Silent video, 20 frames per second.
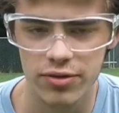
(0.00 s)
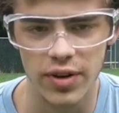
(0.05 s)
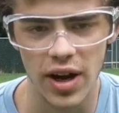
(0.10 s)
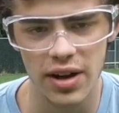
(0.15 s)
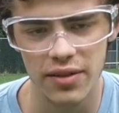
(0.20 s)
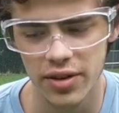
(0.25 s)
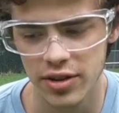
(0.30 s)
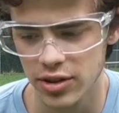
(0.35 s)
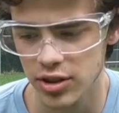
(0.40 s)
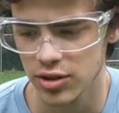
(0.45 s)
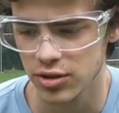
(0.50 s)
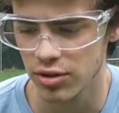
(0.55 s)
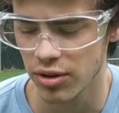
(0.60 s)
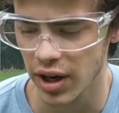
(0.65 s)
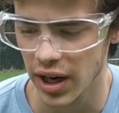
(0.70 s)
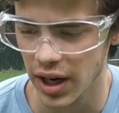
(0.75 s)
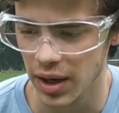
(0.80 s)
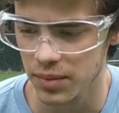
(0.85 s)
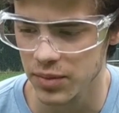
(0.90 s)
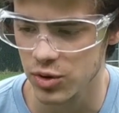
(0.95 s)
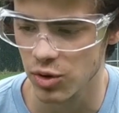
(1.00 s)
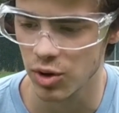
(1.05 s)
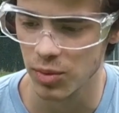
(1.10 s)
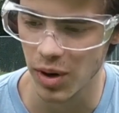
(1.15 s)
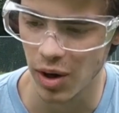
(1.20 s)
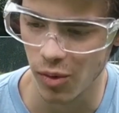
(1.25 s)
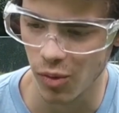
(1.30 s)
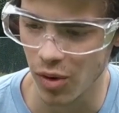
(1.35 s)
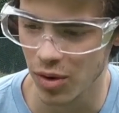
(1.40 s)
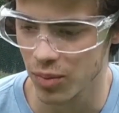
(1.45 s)
500 grams or
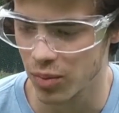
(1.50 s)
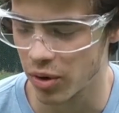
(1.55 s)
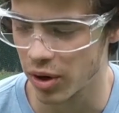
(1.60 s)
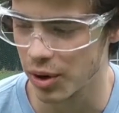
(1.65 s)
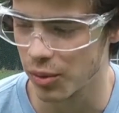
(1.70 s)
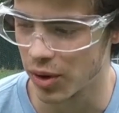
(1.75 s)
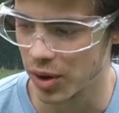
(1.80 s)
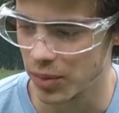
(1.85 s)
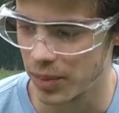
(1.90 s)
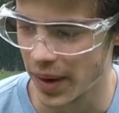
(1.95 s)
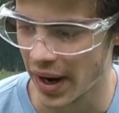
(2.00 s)
about 1.1